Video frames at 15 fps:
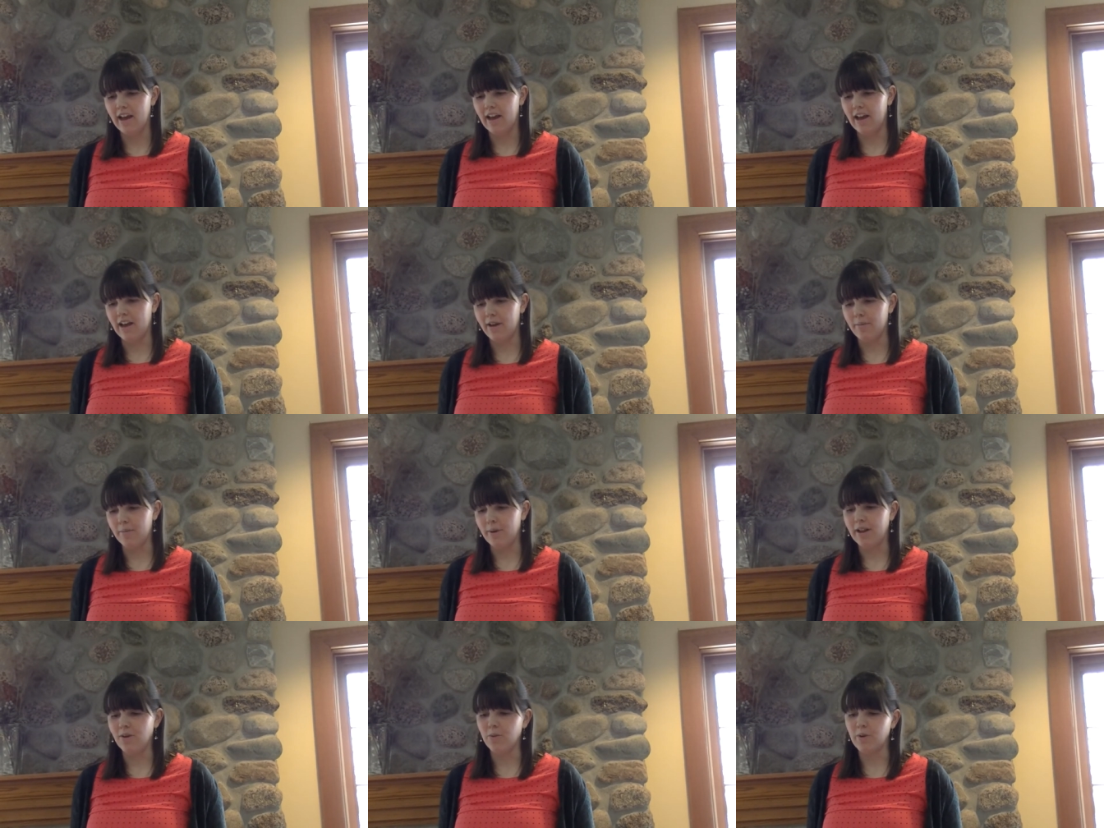Um,
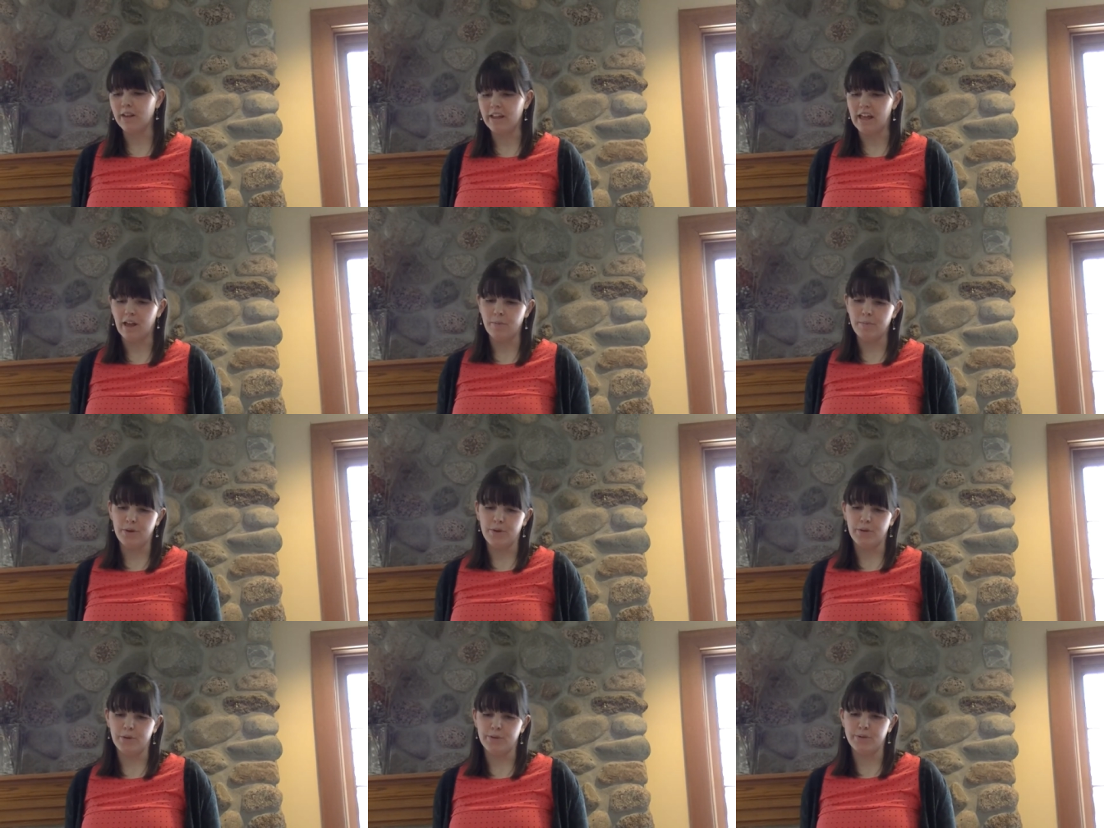but it will help
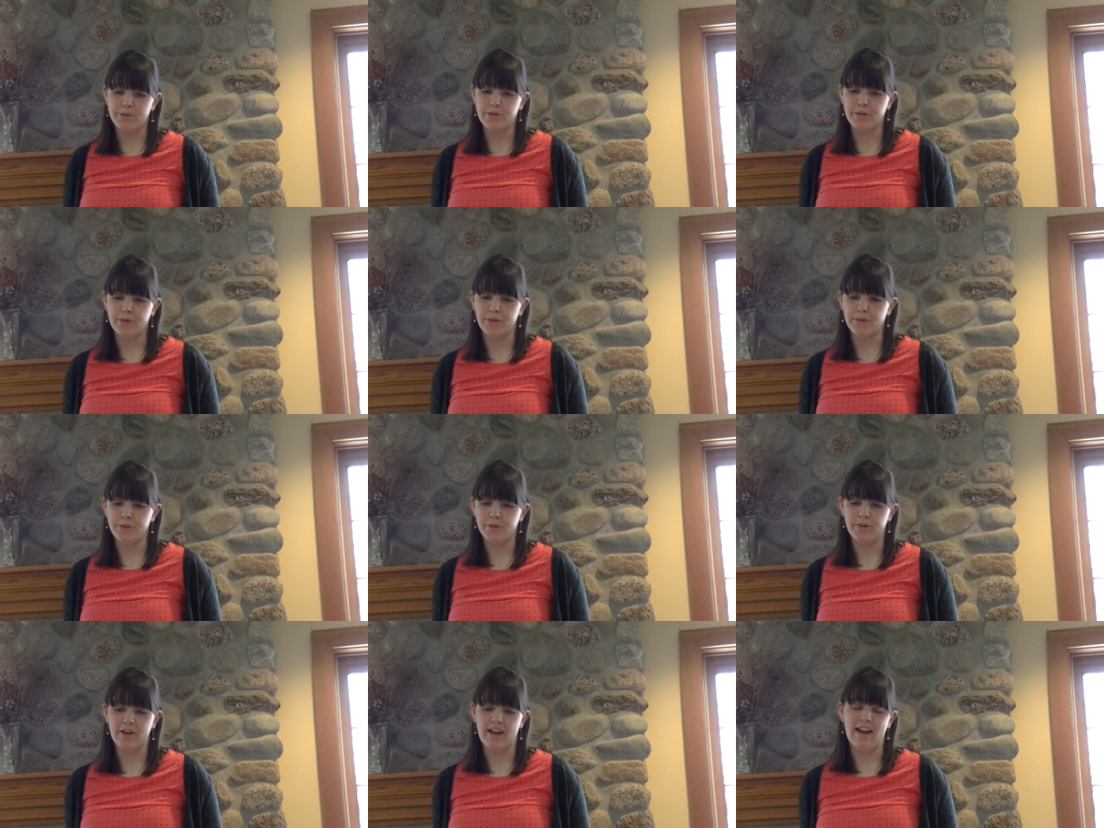you
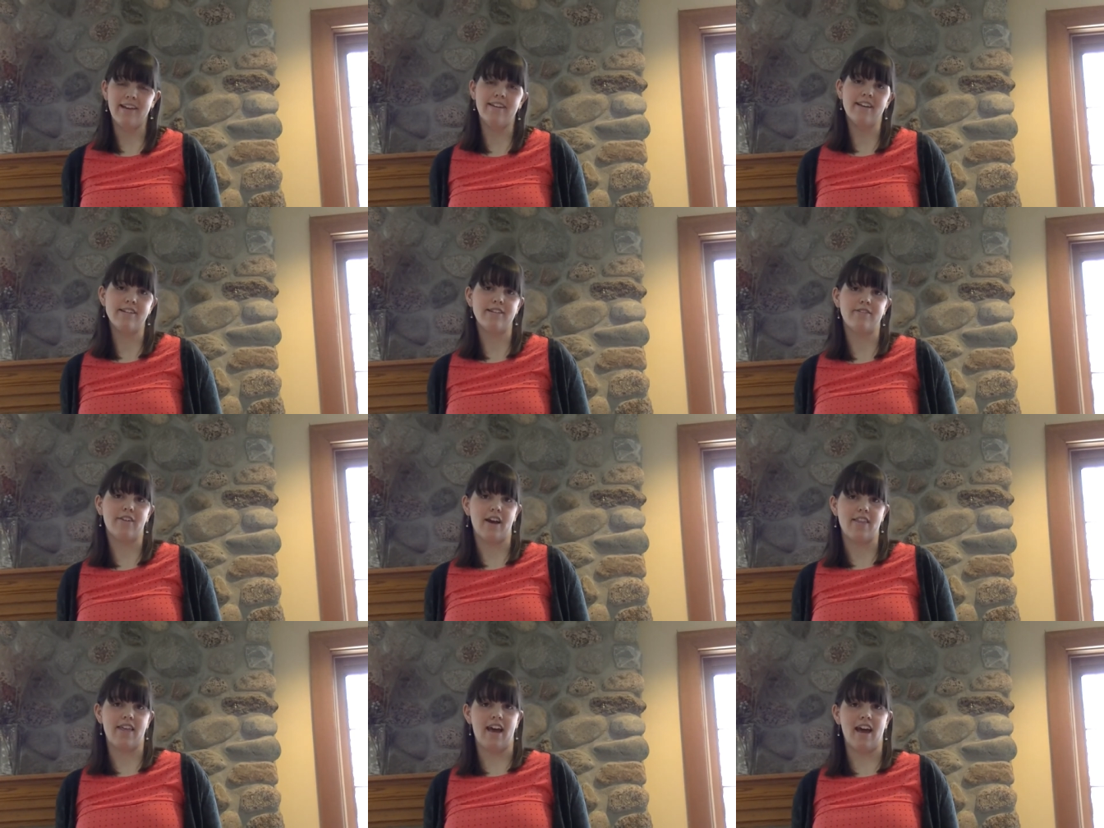to
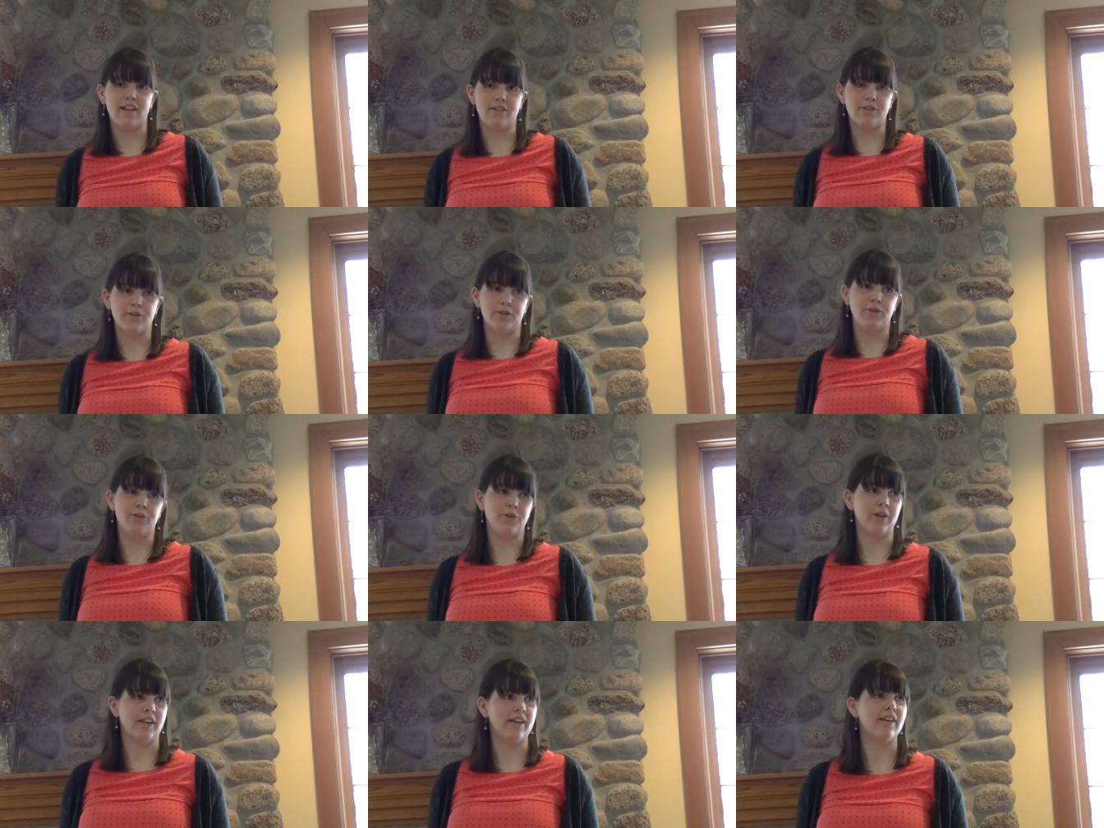identify that so
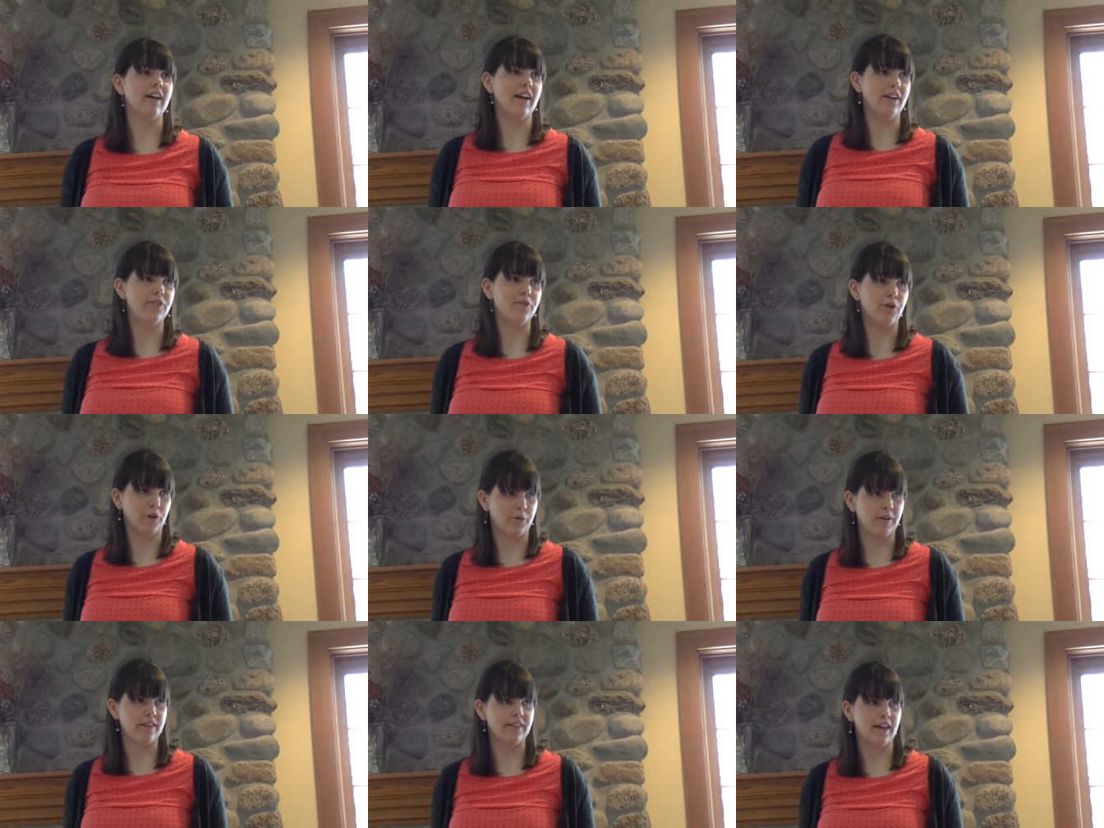you can kind of
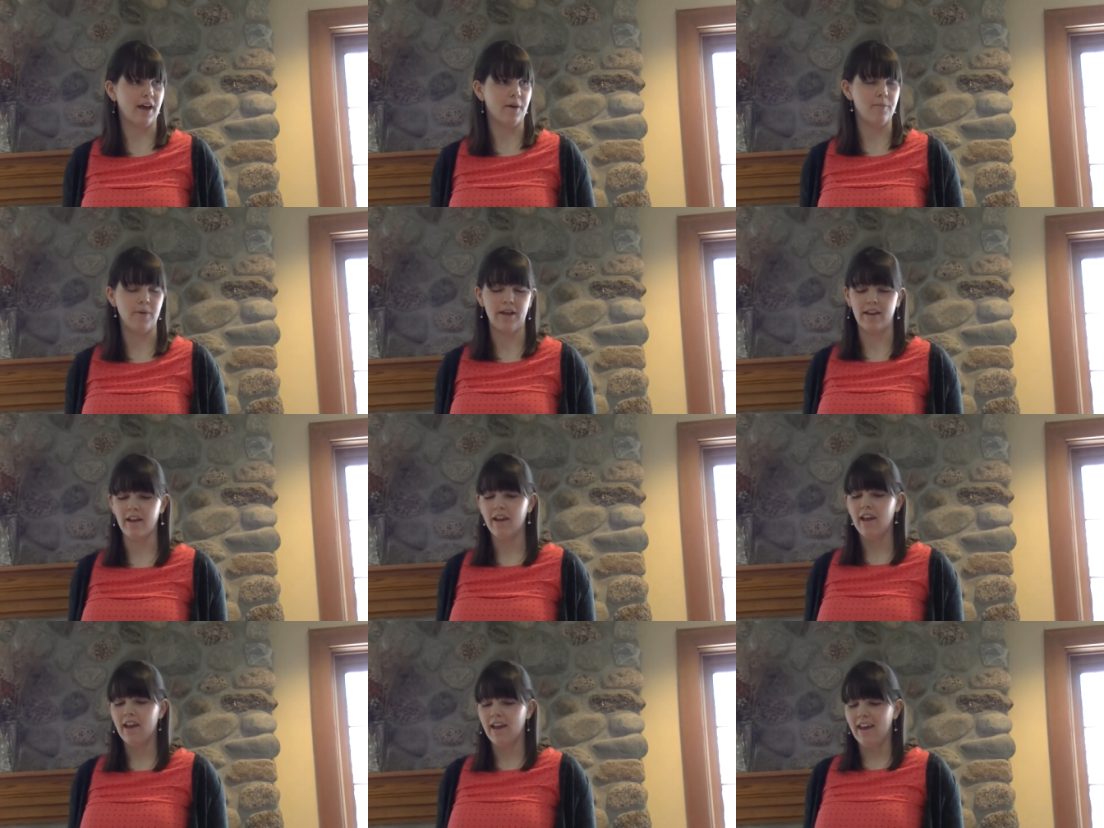work with them and,
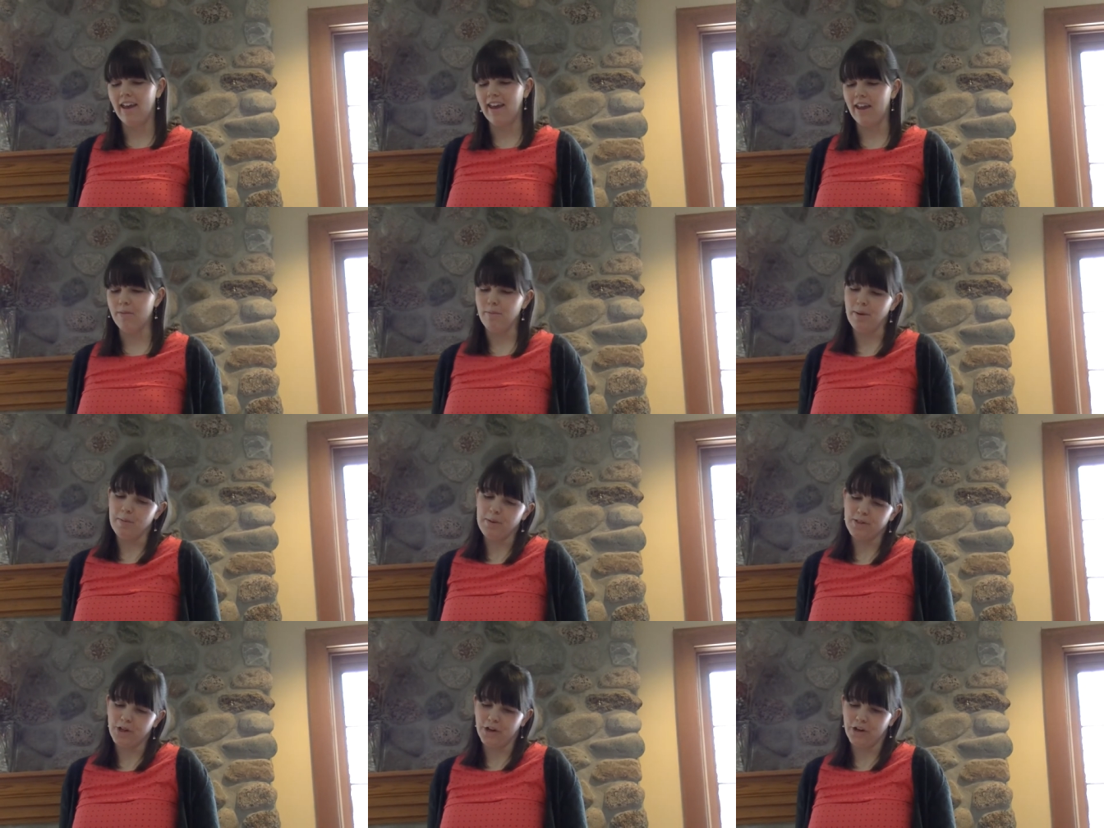and
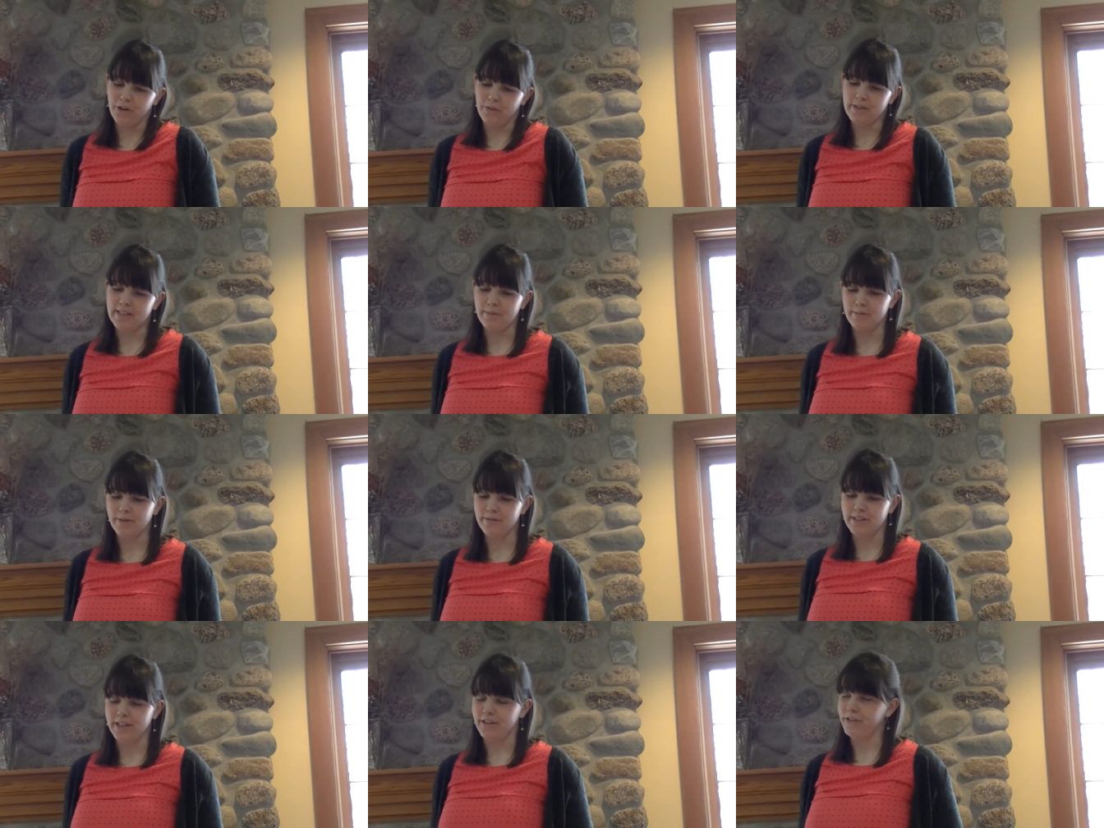maybe target
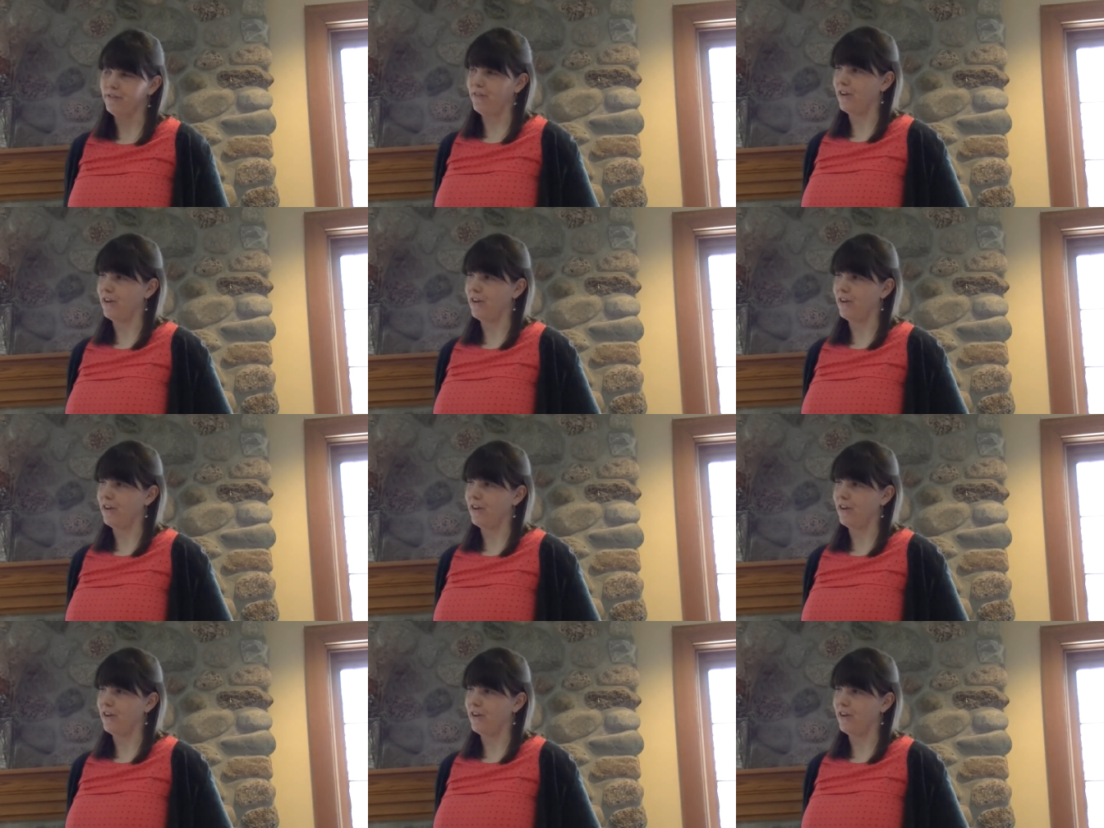receptive skills